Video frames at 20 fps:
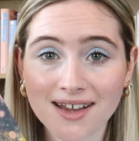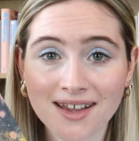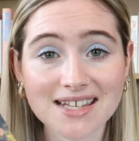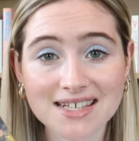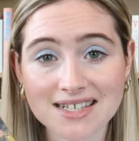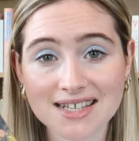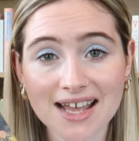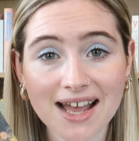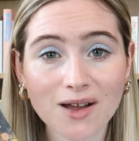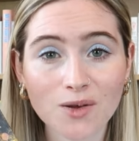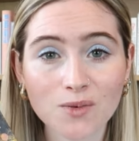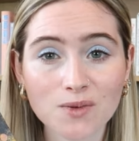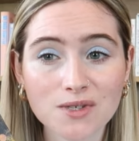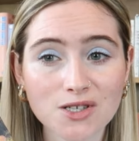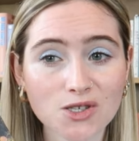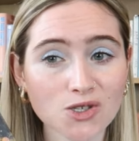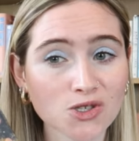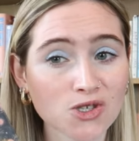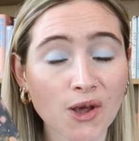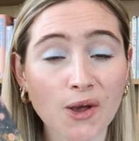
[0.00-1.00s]
It
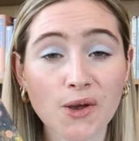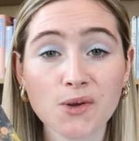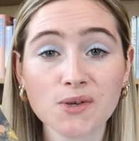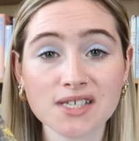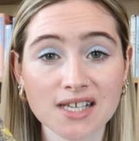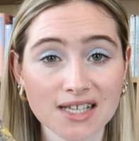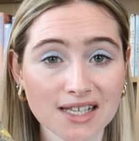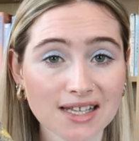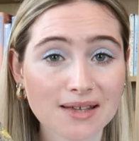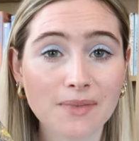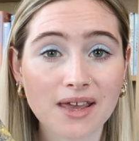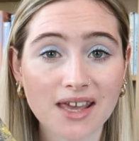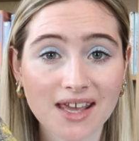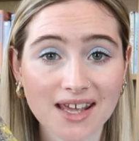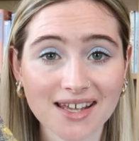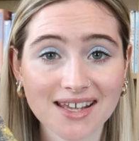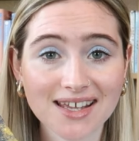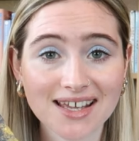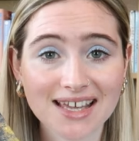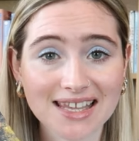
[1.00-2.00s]
sounds totally
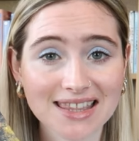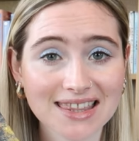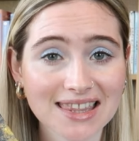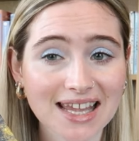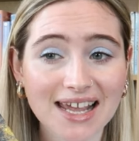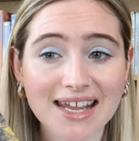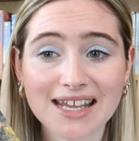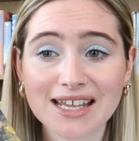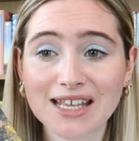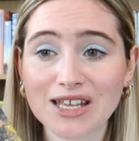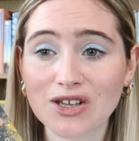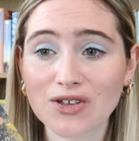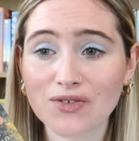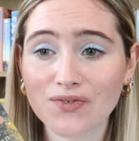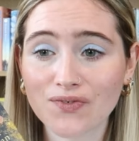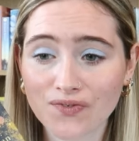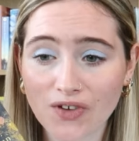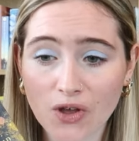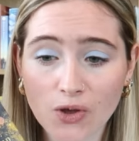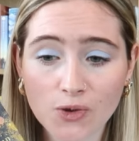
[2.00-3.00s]
me, like
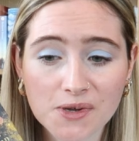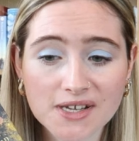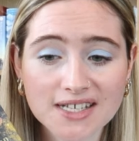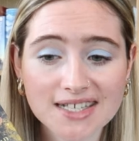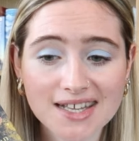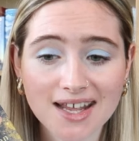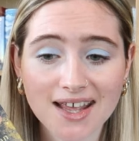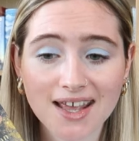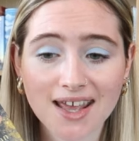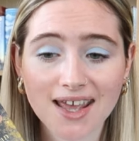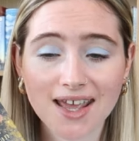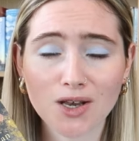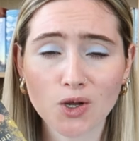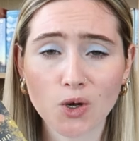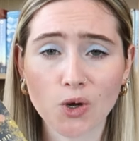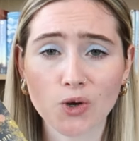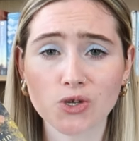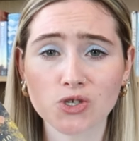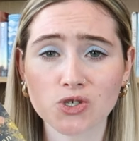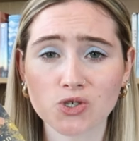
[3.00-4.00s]
focusing in
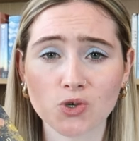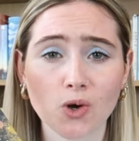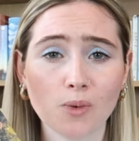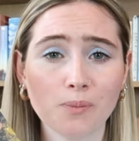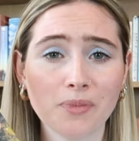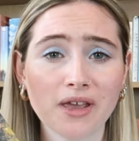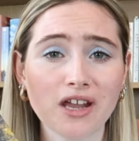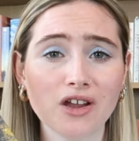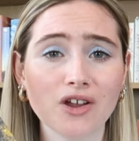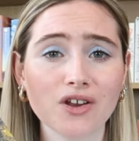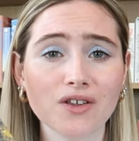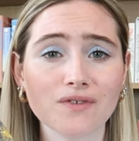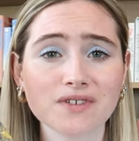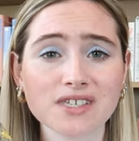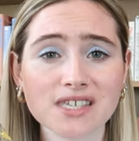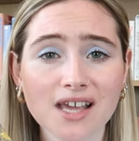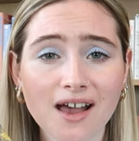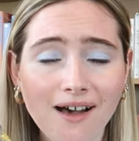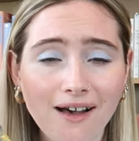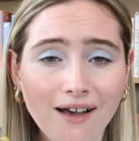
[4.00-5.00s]
on a short period of
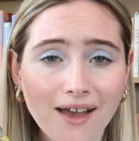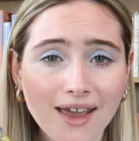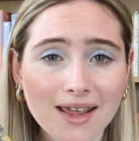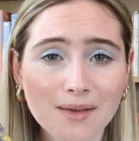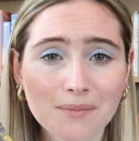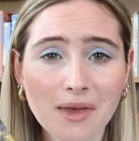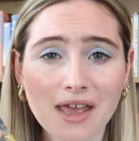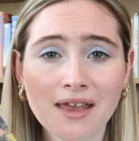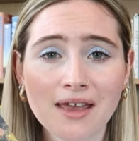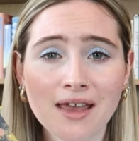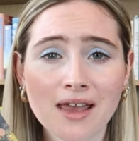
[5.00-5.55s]
time,